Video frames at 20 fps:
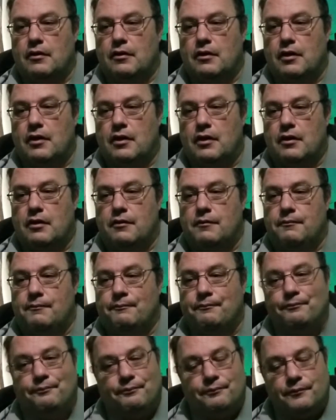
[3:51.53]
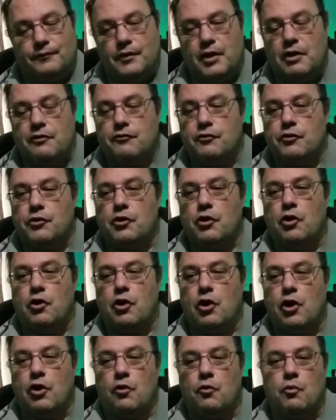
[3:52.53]
um, yeah, for the all
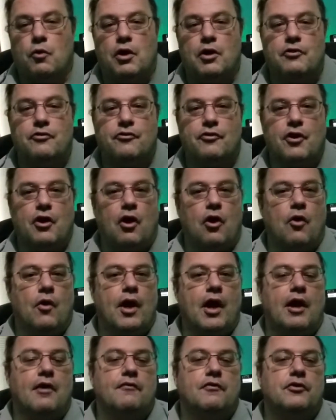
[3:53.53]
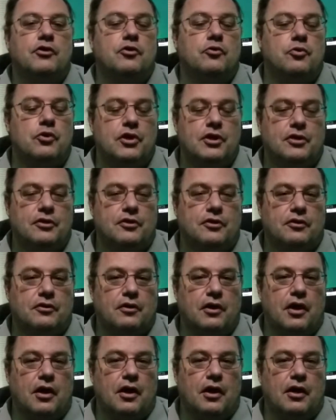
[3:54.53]
the other ones, they all have a unique
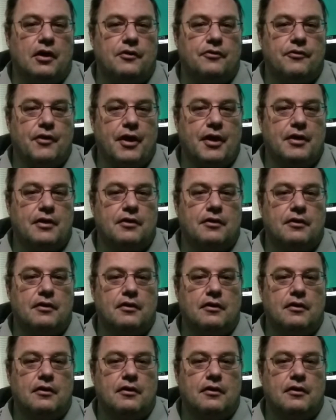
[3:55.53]
uh, take.